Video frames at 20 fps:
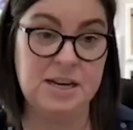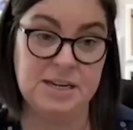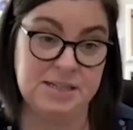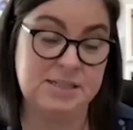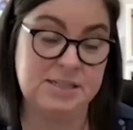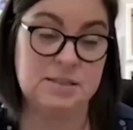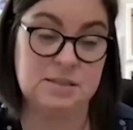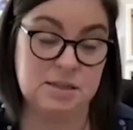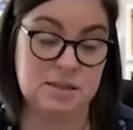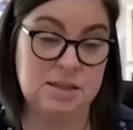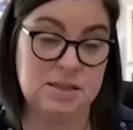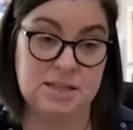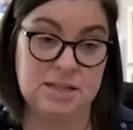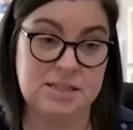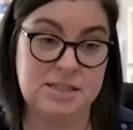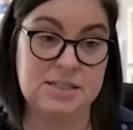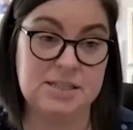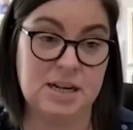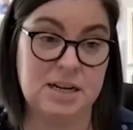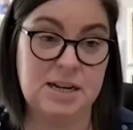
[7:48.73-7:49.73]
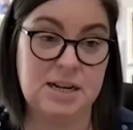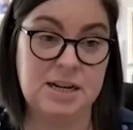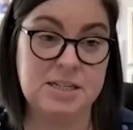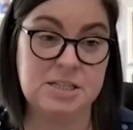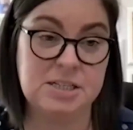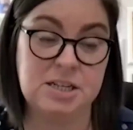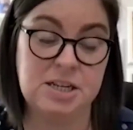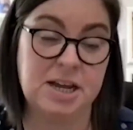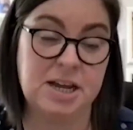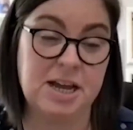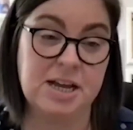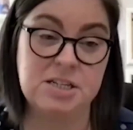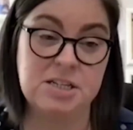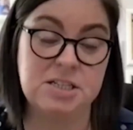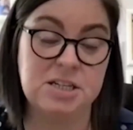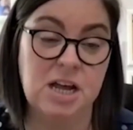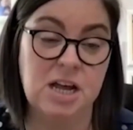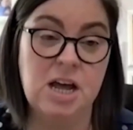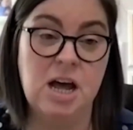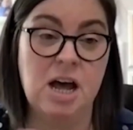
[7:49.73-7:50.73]
is, and that's exactly it. And you can't
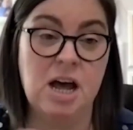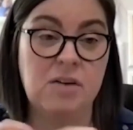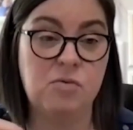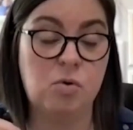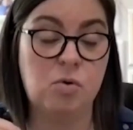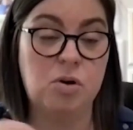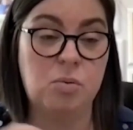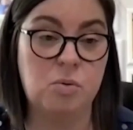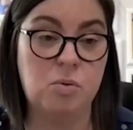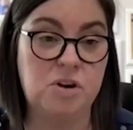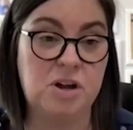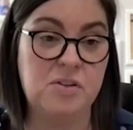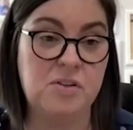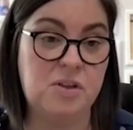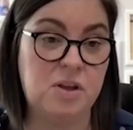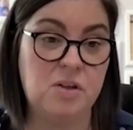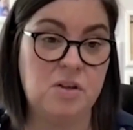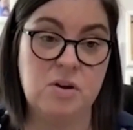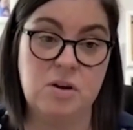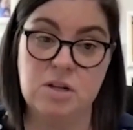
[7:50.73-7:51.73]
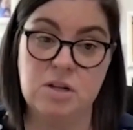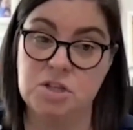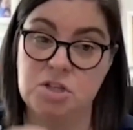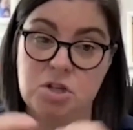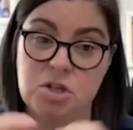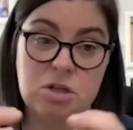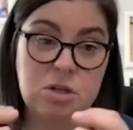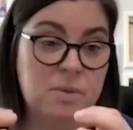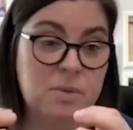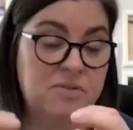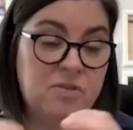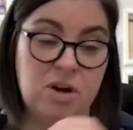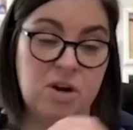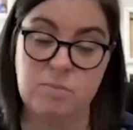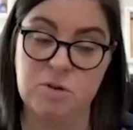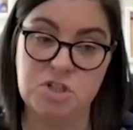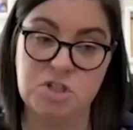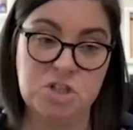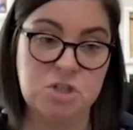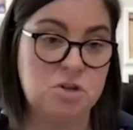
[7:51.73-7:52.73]
have one without the other. The two of them are very
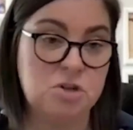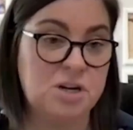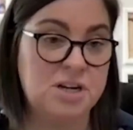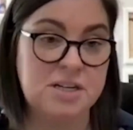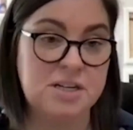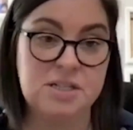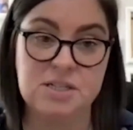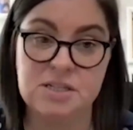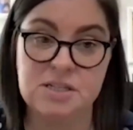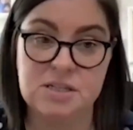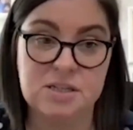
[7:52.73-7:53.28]
much interlinked.